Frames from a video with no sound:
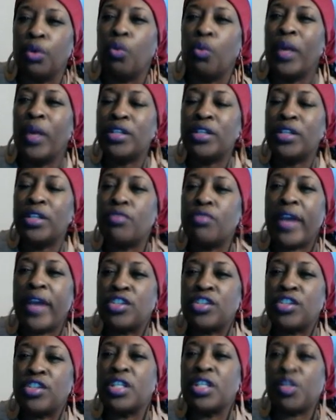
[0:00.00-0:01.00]
What
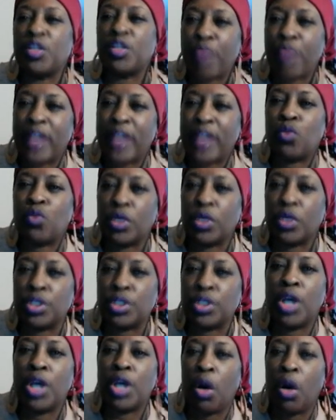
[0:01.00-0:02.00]
direction does price want
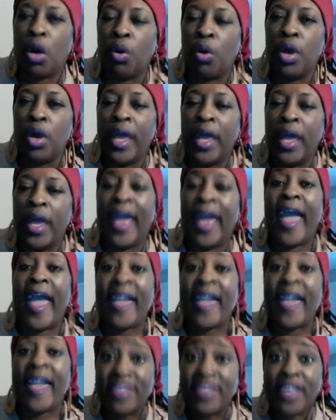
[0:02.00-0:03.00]
to go?
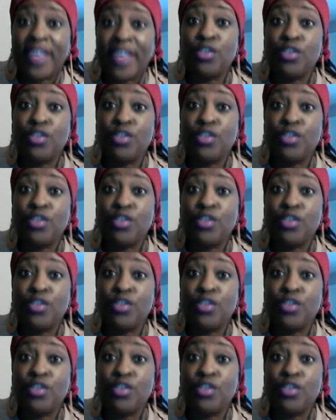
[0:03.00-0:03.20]
And then